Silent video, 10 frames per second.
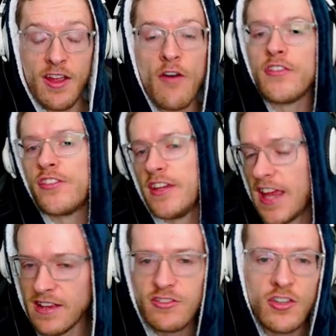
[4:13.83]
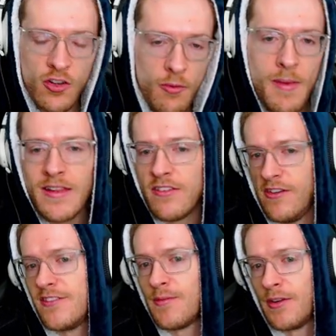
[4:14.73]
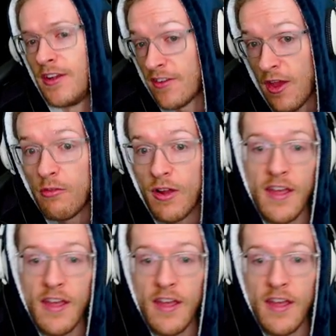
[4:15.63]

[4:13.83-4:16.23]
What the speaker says: Obviously, yes, you're not meant to use him on his own.